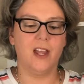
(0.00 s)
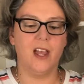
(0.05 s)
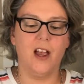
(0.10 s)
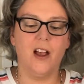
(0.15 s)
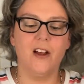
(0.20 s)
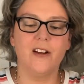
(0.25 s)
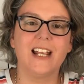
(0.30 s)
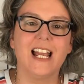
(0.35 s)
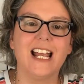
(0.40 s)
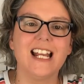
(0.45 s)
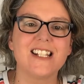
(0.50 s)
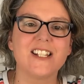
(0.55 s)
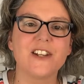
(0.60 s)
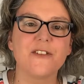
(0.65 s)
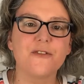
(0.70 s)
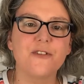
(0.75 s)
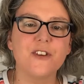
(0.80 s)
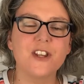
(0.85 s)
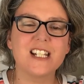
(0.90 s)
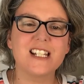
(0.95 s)
Okay, so
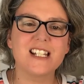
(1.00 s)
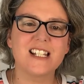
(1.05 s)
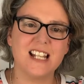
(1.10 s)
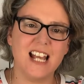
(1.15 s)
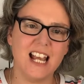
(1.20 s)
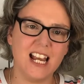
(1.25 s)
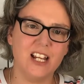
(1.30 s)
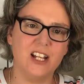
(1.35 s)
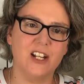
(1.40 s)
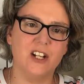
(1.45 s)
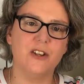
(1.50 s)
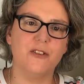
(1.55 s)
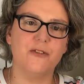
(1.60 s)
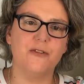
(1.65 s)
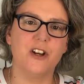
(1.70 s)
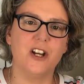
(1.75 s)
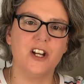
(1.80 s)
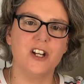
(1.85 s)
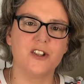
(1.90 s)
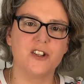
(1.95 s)
for the second
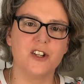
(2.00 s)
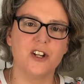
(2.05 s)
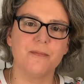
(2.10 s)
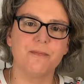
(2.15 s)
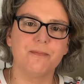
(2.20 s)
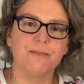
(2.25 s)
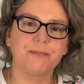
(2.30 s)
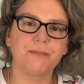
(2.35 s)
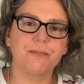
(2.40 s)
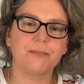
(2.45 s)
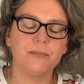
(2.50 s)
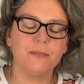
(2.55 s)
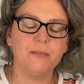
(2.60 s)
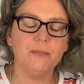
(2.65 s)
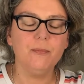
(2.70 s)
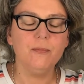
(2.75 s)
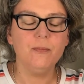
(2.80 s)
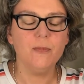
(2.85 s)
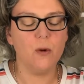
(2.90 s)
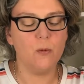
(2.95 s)
version,
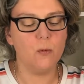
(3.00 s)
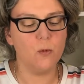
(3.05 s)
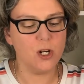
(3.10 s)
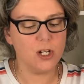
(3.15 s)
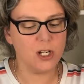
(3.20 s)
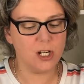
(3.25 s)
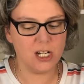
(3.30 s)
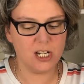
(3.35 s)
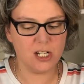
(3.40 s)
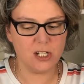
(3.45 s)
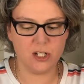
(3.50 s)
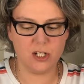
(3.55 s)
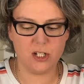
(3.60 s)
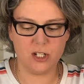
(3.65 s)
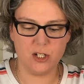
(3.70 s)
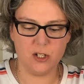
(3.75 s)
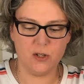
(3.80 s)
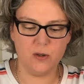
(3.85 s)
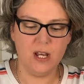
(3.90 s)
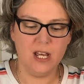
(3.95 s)
what you need to
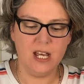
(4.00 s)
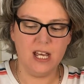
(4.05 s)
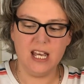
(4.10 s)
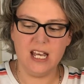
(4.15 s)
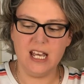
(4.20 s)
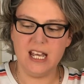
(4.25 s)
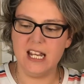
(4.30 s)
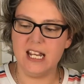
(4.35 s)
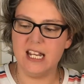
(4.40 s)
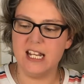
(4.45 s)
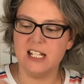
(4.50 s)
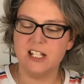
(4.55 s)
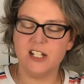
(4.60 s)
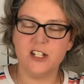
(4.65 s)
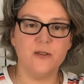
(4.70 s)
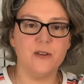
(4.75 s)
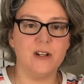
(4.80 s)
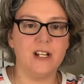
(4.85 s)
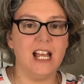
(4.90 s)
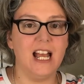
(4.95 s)
do is
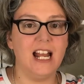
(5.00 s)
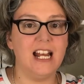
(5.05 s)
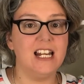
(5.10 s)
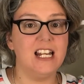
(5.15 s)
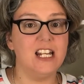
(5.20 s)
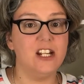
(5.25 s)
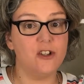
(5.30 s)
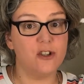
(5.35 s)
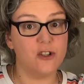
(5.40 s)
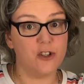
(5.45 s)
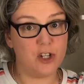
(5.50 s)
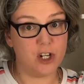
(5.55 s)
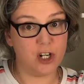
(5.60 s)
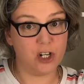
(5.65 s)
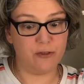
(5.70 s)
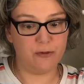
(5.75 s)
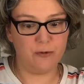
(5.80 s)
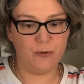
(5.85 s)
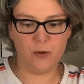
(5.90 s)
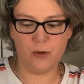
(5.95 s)
you again need your
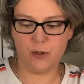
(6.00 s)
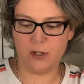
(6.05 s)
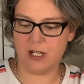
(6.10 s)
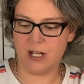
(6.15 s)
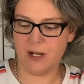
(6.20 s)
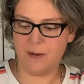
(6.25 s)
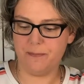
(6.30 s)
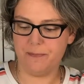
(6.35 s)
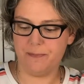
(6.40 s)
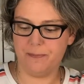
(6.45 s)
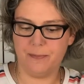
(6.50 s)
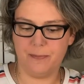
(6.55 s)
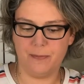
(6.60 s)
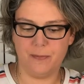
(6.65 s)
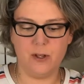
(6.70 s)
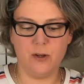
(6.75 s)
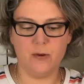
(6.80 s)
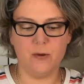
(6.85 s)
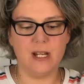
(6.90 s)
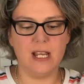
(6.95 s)
jug of water.
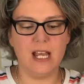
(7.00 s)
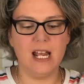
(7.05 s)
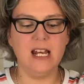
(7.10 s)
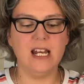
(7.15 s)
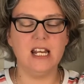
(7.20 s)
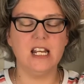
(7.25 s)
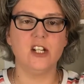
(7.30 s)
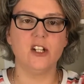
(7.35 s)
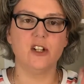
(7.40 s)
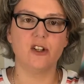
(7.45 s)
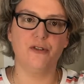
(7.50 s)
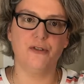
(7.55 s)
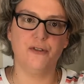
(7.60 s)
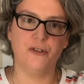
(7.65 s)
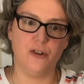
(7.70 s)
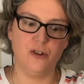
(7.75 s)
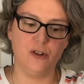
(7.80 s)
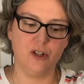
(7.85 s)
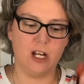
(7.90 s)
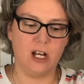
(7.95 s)
You again need your
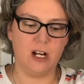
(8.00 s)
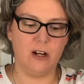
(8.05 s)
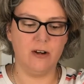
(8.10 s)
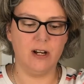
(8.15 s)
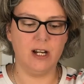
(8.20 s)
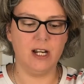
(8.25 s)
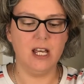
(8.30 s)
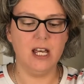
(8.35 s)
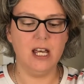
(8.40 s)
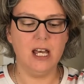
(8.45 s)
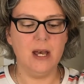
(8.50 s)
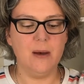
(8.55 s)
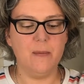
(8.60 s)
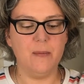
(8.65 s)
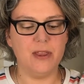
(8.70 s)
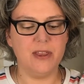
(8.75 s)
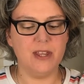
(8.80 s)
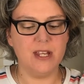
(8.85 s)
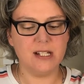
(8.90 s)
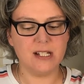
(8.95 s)
food colouring,
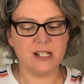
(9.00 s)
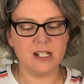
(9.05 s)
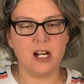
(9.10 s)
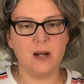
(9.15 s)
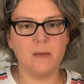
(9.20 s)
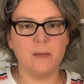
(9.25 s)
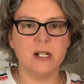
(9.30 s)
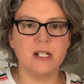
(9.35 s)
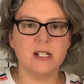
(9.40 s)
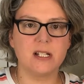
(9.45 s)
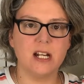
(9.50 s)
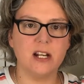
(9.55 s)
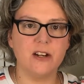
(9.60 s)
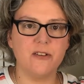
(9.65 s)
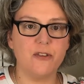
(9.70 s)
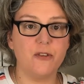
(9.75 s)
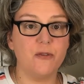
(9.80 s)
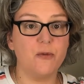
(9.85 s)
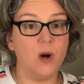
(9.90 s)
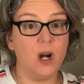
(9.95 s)
but this time, instead
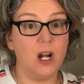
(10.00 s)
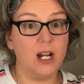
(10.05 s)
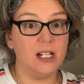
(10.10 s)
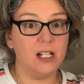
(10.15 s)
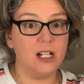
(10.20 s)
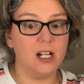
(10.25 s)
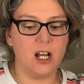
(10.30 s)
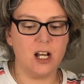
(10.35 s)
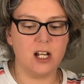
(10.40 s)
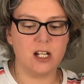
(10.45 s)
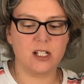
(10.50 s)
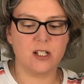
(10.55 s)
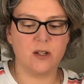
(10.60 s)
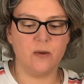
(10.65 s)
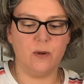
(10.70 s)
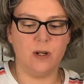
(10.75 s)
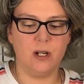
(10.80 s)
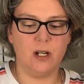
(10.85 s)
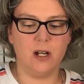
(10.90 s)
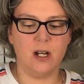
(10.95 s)
of a wine glass,
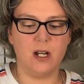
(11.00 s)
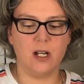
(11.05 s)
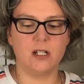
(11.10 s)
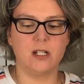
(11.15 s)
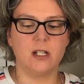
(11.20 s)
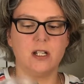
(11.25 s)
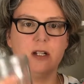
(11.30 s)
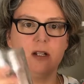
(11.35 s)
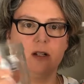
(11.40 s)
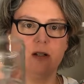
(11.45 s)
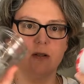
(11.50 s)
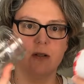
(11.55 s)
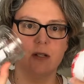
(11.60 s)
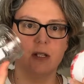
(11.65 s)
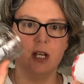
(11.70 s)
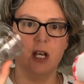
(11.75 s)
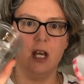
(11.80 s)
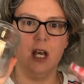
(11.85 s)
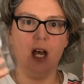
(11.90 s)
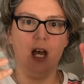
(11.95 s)
we're going to
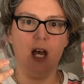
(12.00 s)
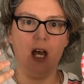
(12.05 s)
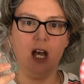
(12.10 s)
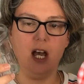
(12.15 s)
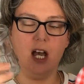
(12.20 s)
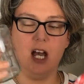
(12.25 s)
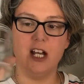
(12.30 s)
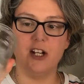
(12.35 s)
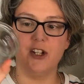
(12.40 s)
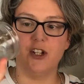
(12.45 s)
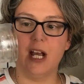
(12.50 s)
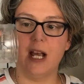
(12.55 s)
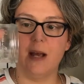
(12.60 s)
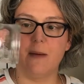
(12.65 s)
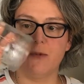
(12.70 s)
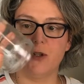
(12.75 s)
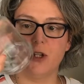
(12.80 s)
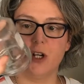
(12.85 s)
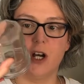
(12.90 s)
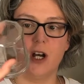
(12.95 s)
use a
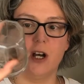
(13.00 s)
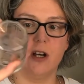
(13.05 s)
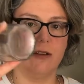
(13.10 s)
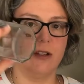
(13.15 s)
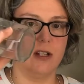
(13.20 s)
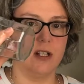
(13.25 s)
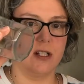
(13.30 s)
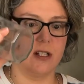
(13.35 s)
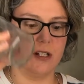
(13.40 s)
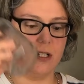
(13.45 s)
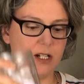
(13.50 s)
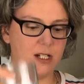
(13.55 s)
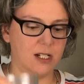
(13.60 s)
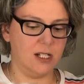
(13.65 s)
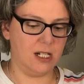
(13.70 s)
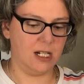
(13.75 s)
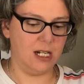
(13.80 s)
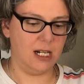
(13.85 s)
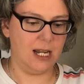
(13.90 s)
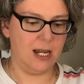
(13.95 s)
jam jar that's nice
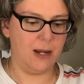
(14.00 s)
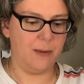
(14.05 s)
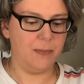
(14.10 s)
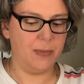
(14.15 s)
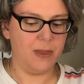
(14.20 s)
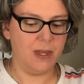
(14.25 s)
and clear.